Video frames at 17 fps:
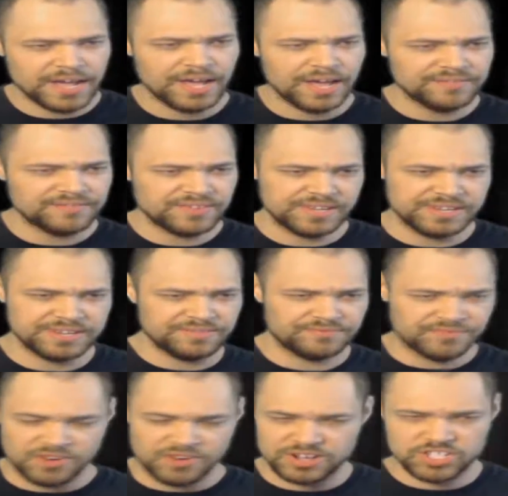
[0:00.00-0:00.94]
of.
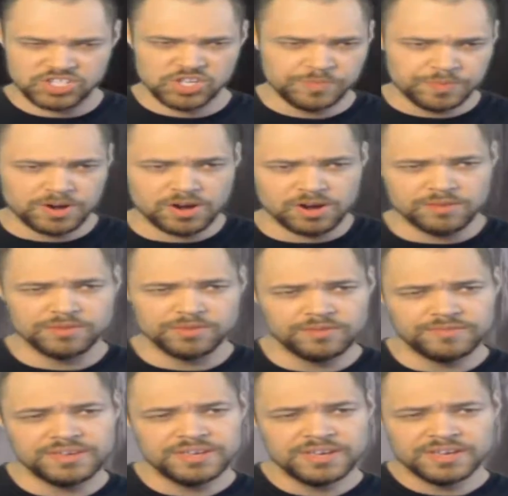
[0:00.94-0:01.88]
And for a superhero
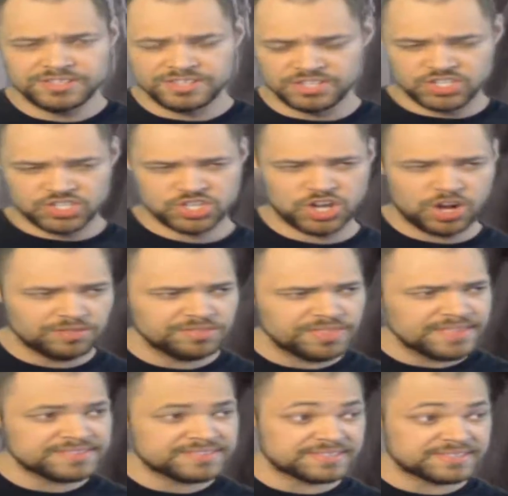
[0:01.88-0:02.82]
movie to show
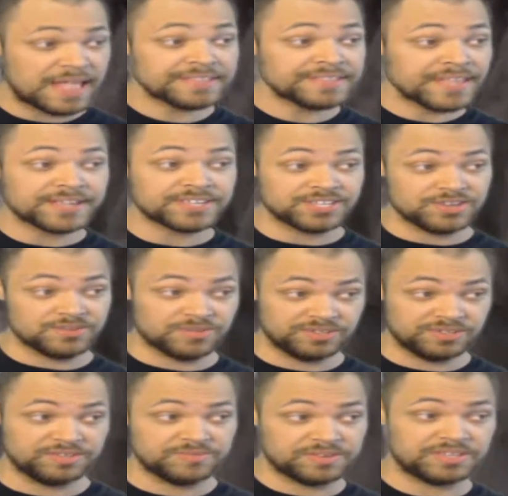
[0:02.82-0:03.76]
this, that's actually
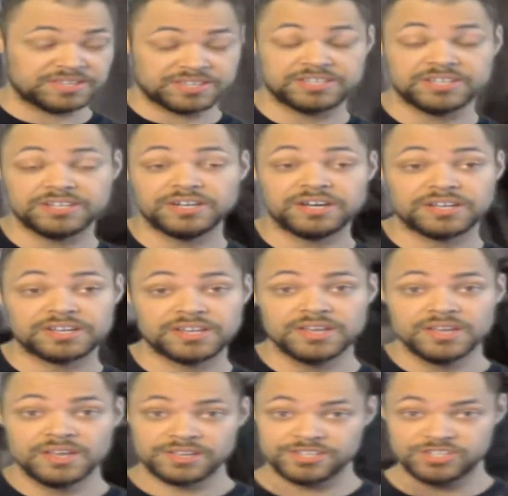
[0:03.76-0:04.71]
really, really good,
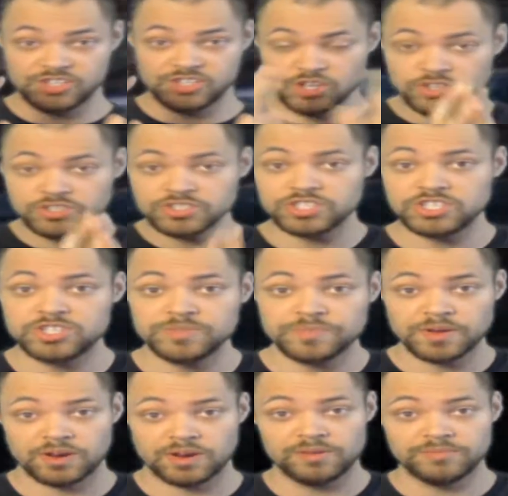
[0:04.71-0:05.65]
because usually
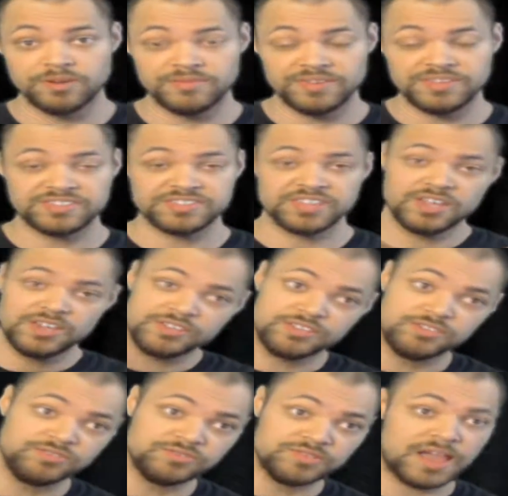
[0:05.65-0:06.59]
superhero movies
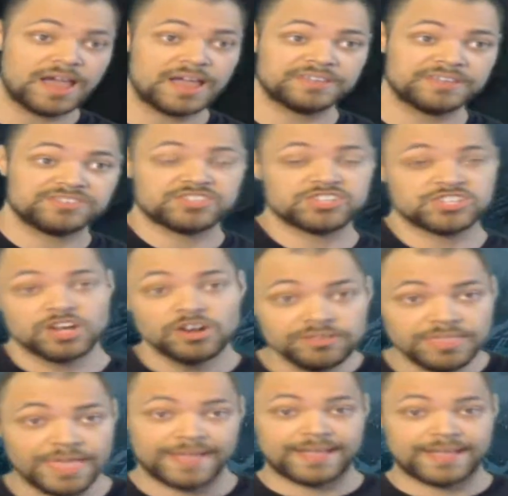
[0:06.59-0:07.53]
do not
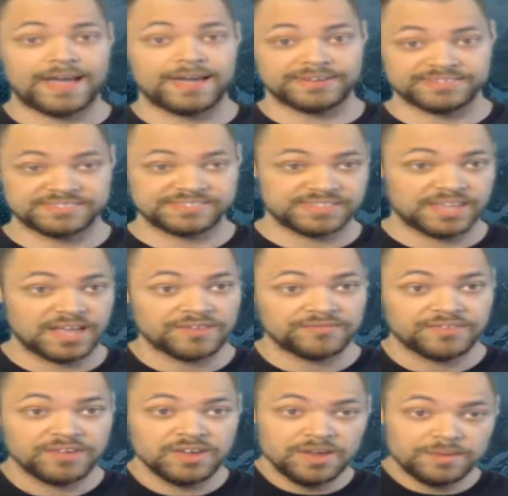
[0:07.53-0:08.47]
show that kind of
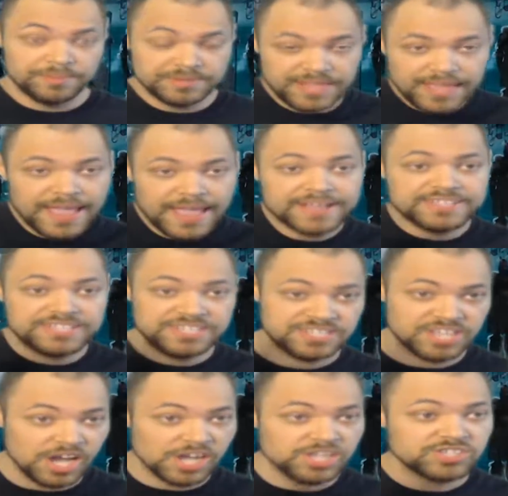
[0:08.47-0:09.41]
stuff. But they actually
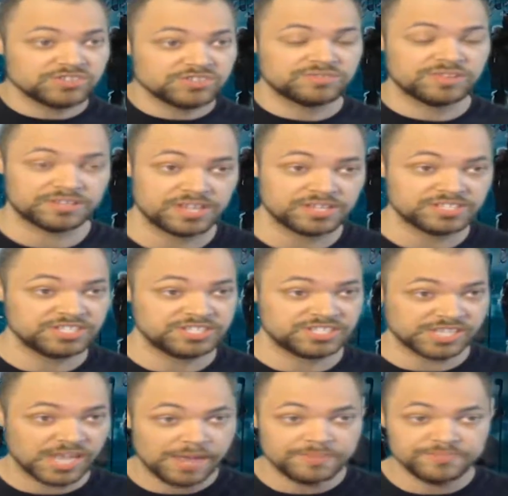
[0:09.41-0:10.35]
touched on the touchy
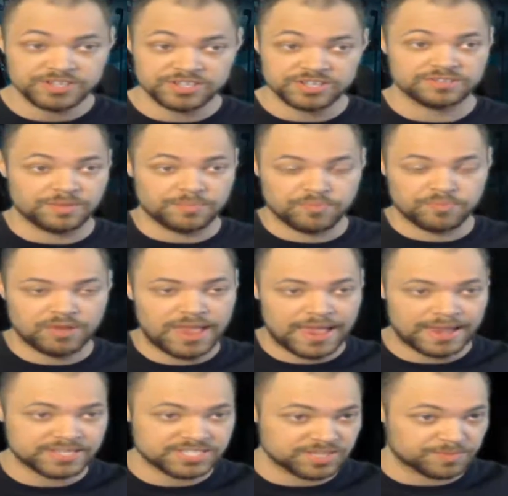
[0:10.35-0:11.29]
subject of the
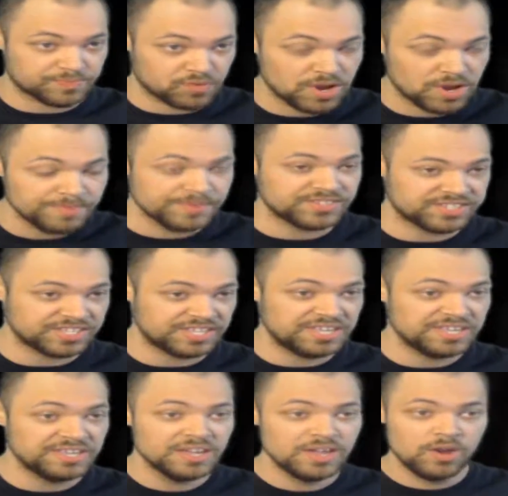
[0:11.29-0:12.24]
black
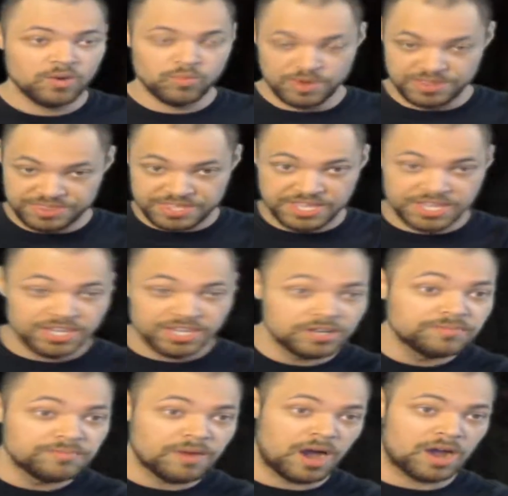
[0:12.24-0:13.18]
supremacy with
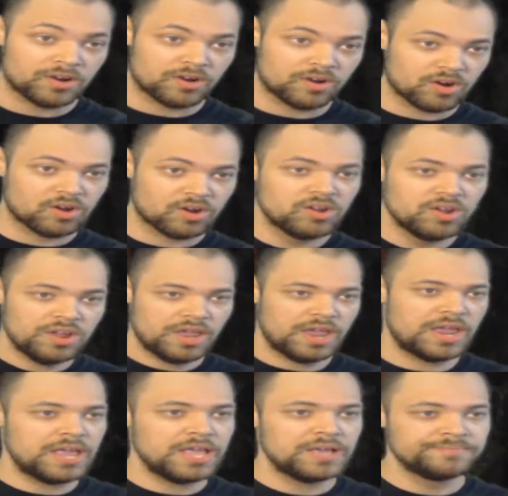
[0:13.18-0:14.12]
Killmonger
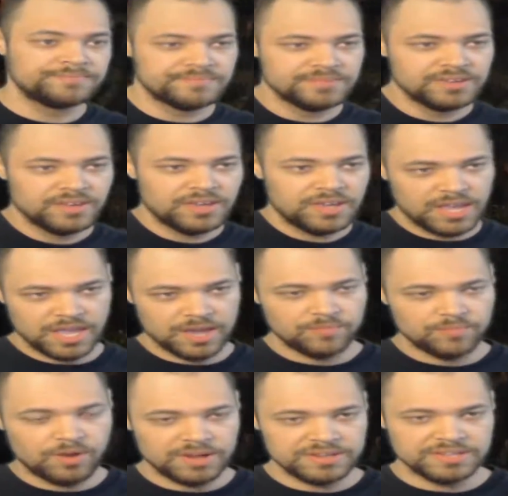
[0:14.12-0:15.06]
and
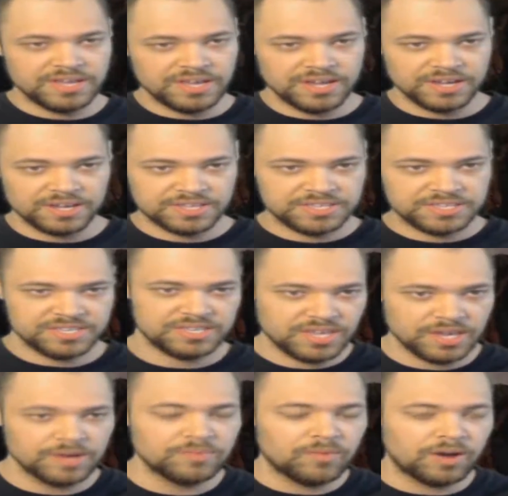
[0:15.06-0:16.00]
him wanting
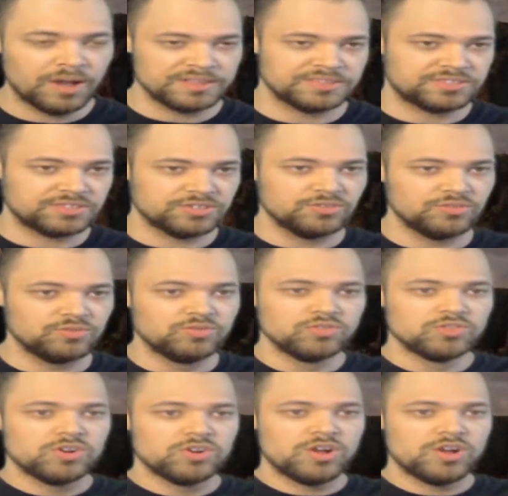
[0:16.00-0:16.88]
to